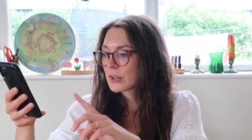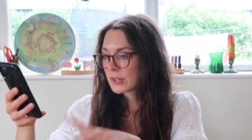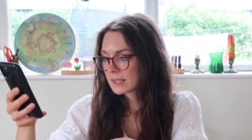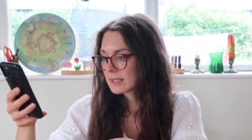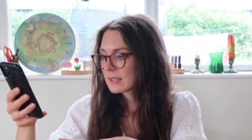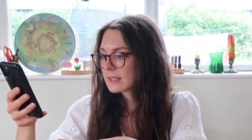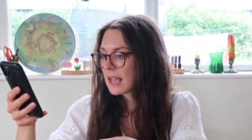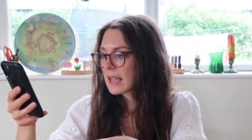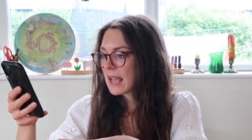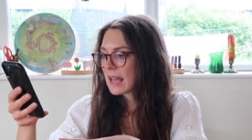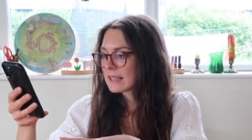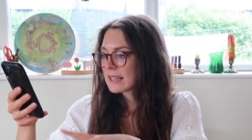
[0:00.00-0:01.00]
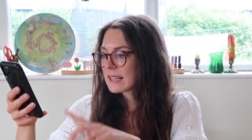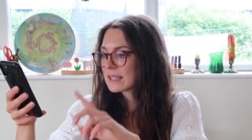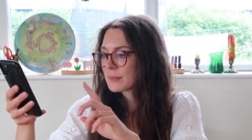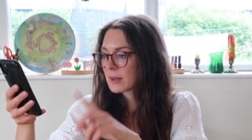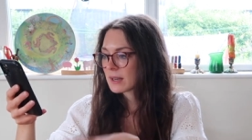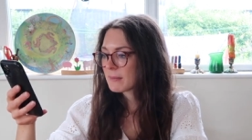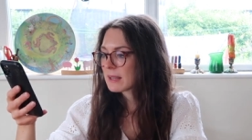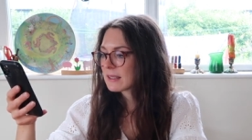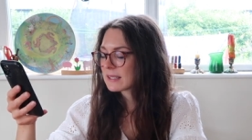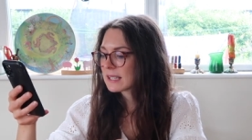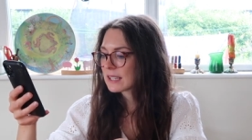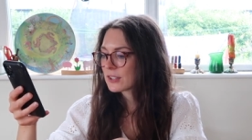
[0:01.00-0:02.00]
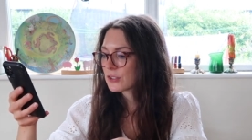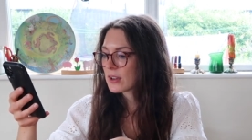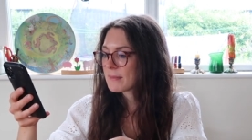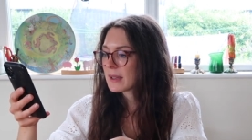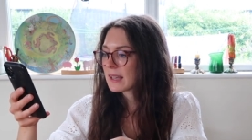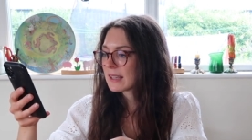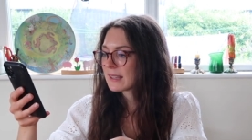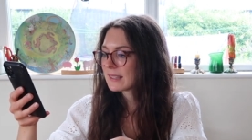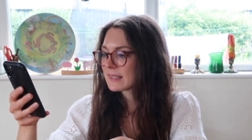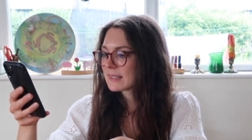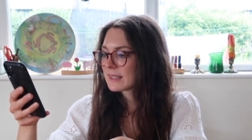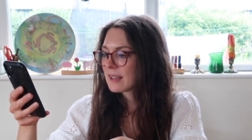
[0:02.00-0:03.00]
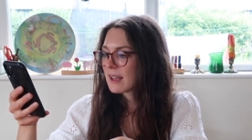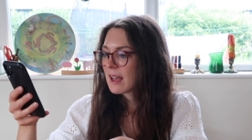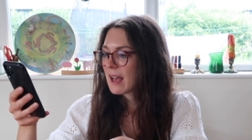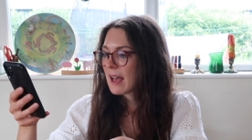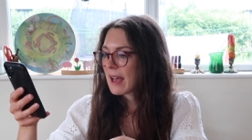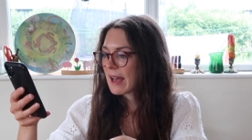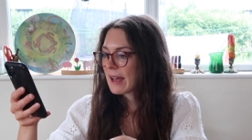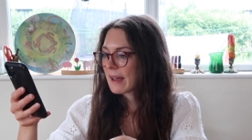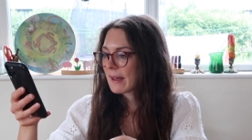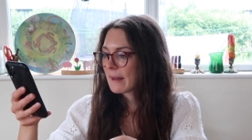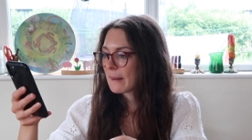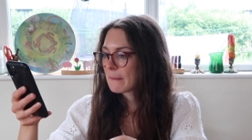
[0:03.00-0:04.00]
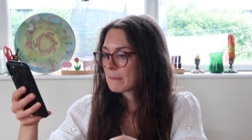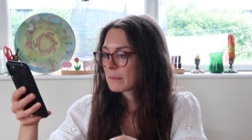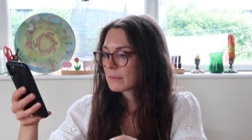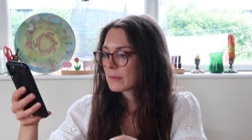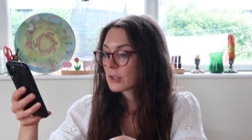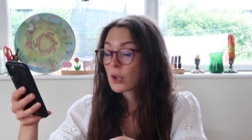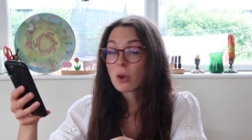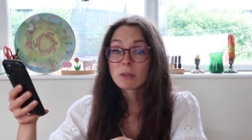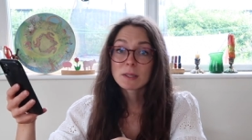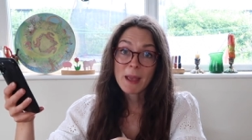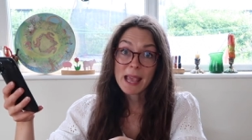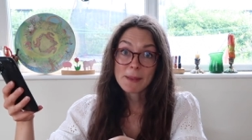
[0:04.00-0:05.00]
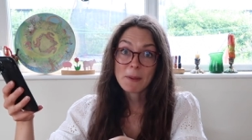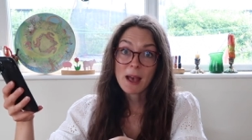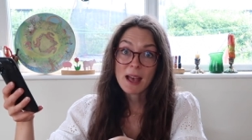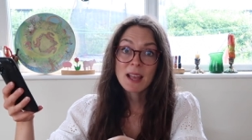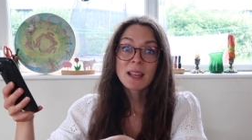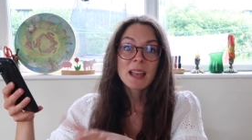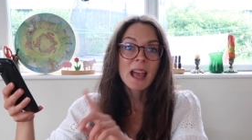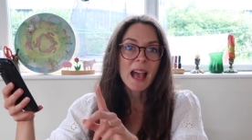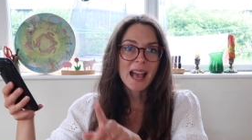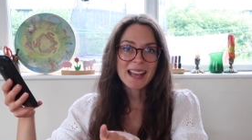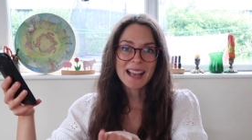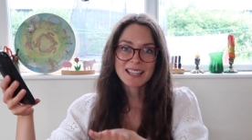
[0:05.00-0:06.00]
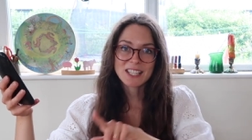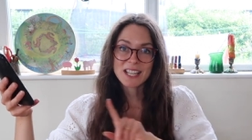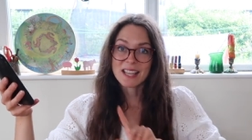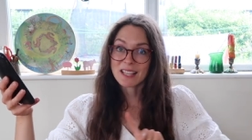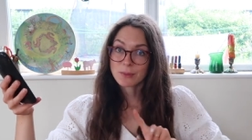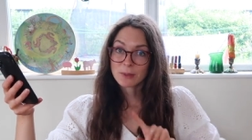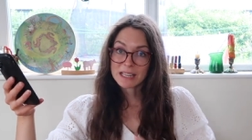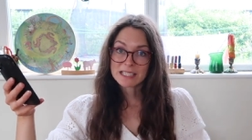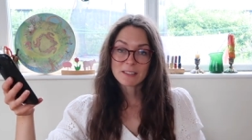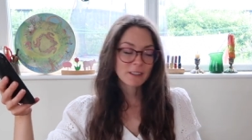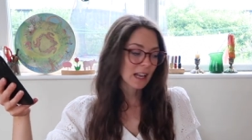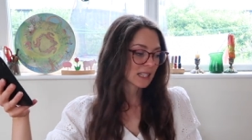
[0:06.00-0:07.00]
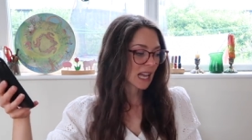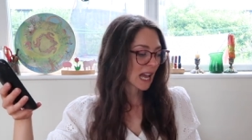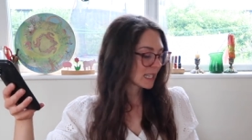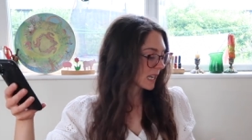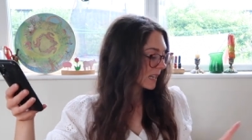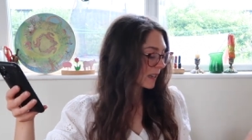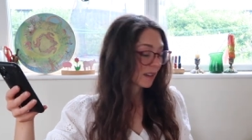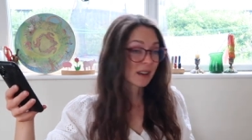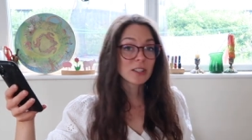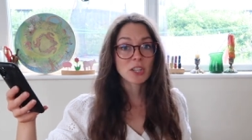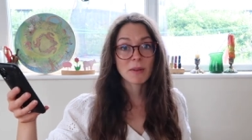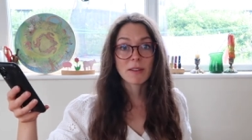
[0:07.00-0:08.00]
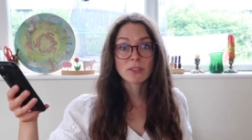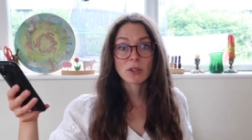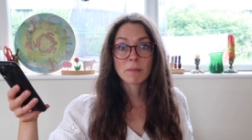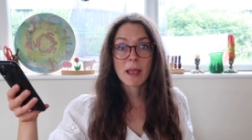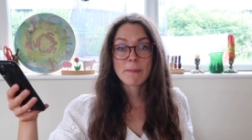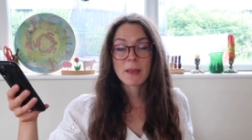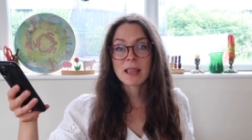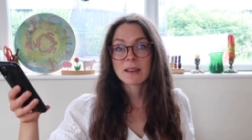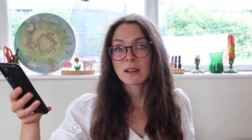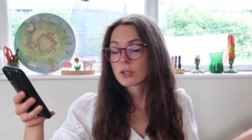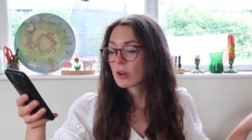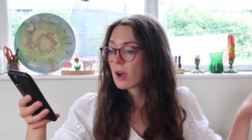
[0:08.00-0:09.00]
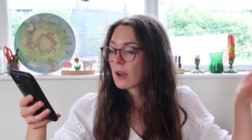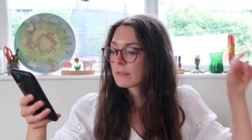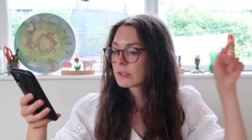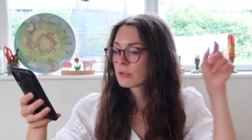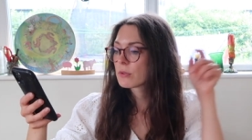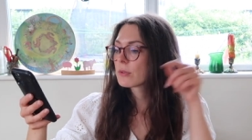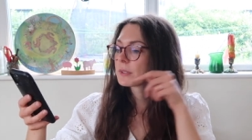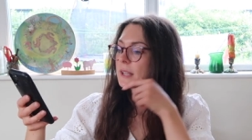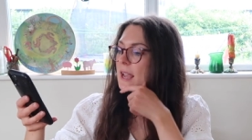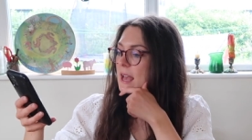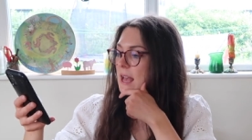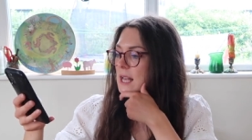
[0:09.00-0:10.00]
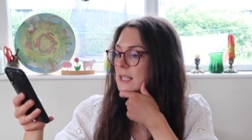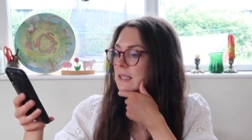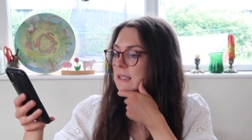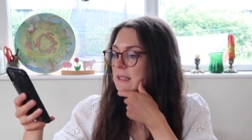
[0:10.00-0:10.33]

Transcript: crystals I added, we're gonna make the stick streamers, um, gold paper, and actually that's what I did forget to add in, and I do have gold paper in our craft drawers here.